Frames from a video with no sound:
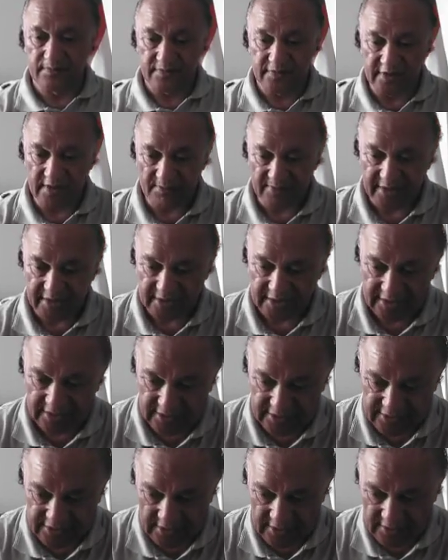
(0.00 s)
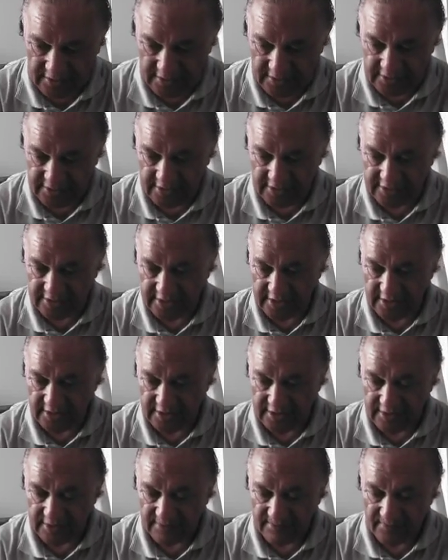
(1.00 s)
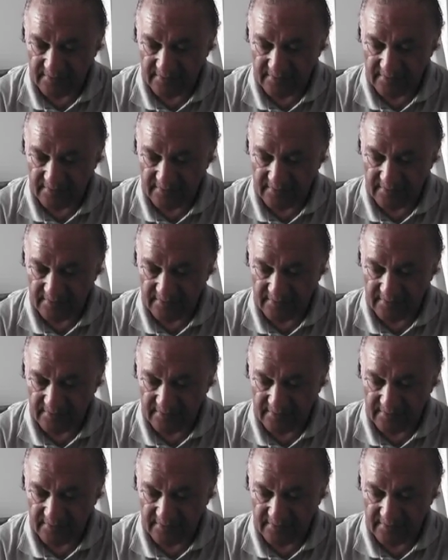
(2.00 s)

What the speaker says: the meeting is on the 16th,